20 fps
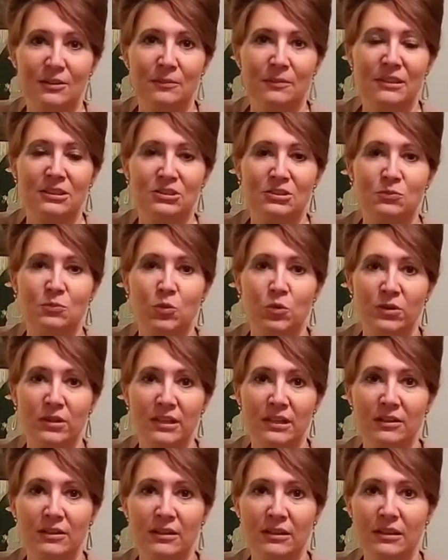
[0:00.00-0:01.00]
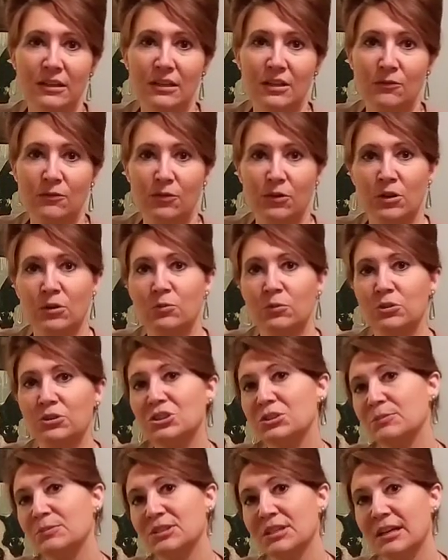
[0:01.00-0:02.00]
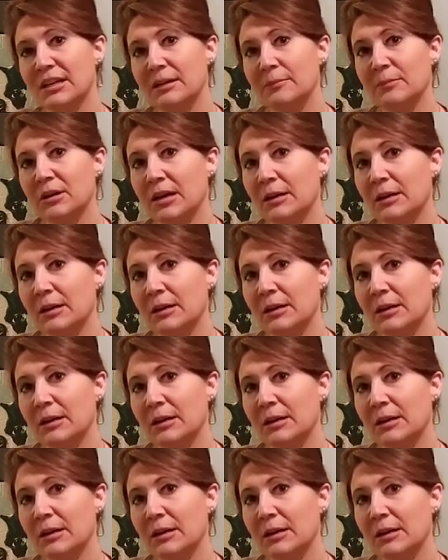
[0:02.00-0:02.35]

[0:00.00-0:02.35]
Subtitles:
This morning for our worship time,